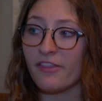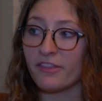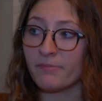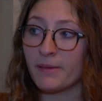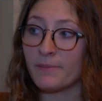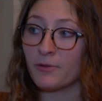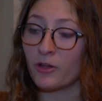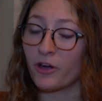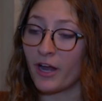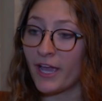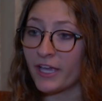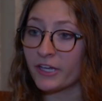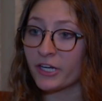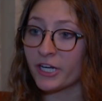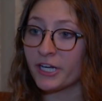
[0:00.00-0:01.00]
I think people are
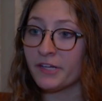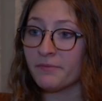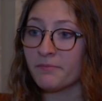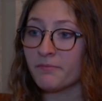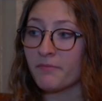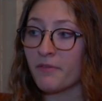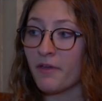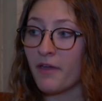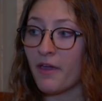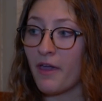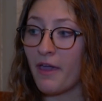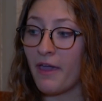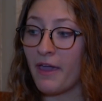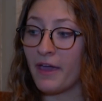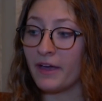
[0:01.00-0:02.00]
angry,
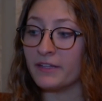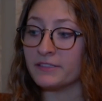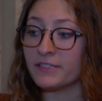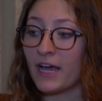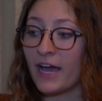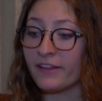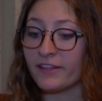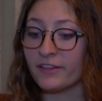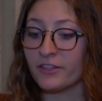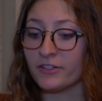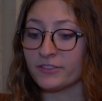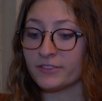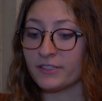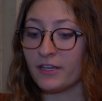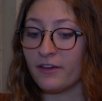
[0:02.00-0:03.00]
and I think
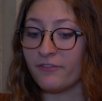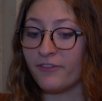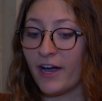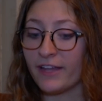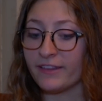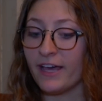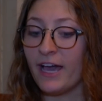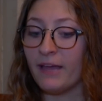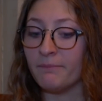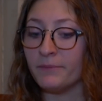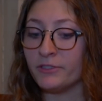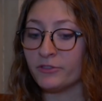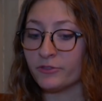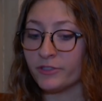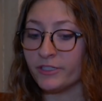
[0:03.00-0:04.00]
there's a fine line
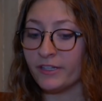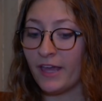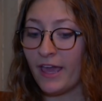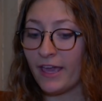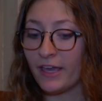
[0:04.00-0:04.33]
between